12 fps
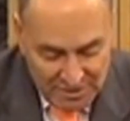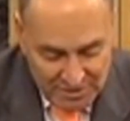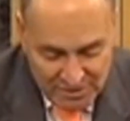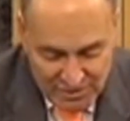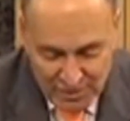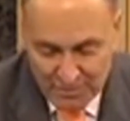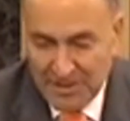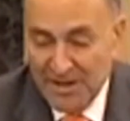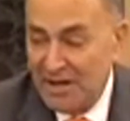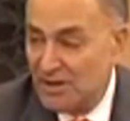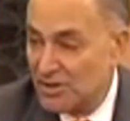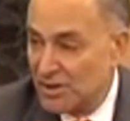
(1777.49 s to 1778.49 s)

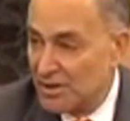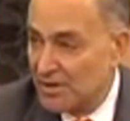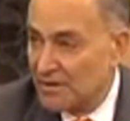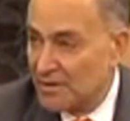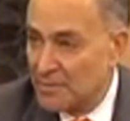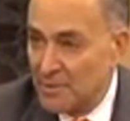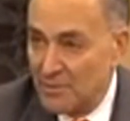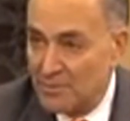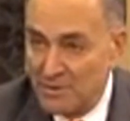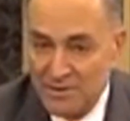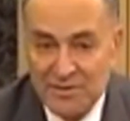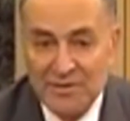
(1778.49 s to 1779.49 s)
determination and
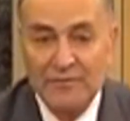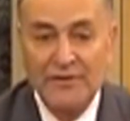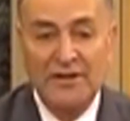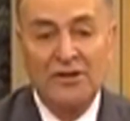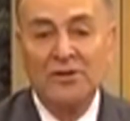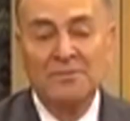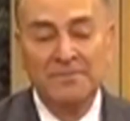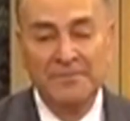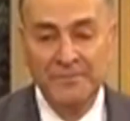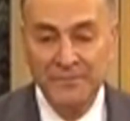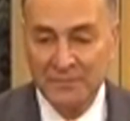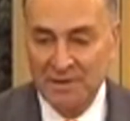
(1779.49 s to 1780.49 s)
commitment and vigor,
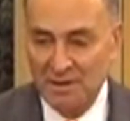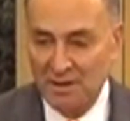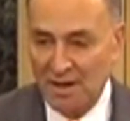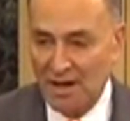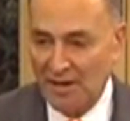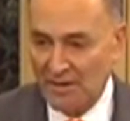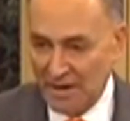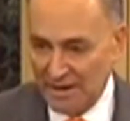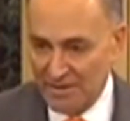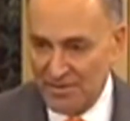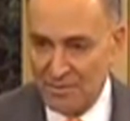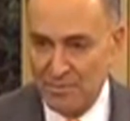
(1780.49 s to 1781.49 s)
and that
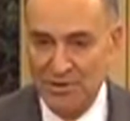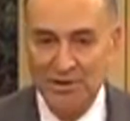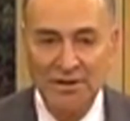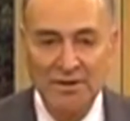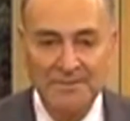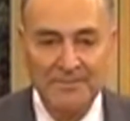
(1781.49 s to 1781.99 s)
is the bill